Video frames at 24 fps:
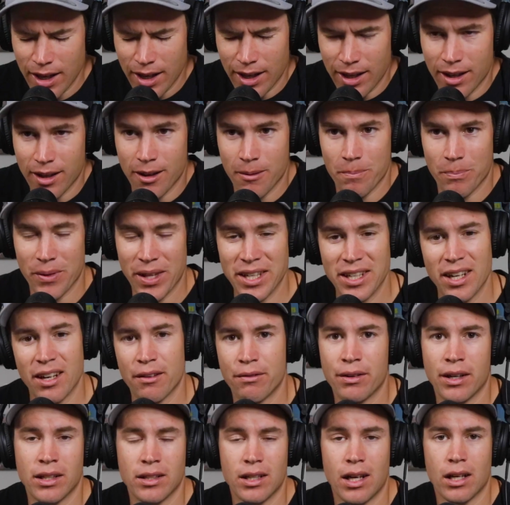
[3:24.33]
They did a
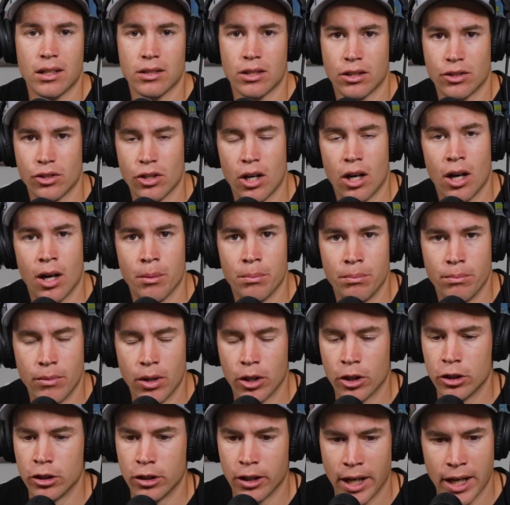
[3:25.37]
fantastic job.
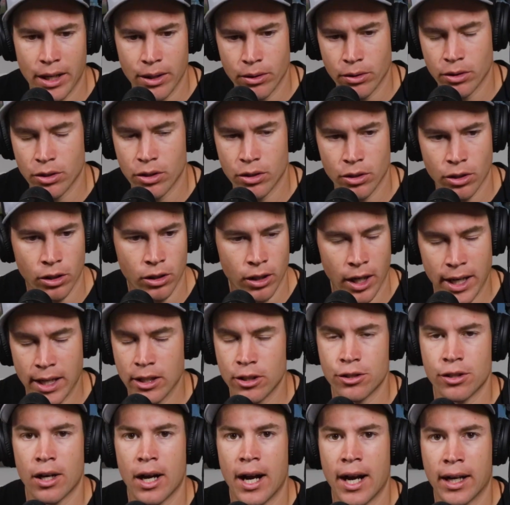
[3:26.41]
Great
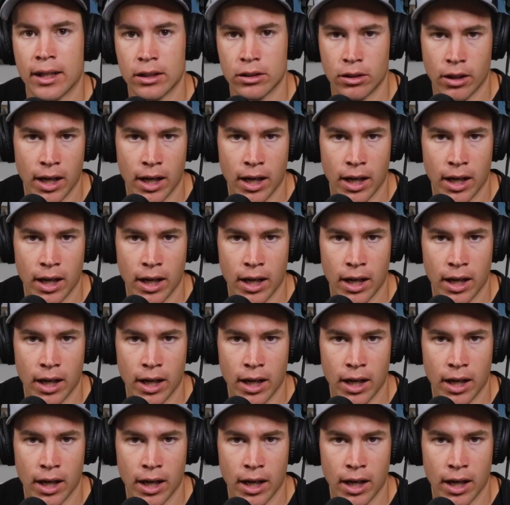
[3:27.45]
track,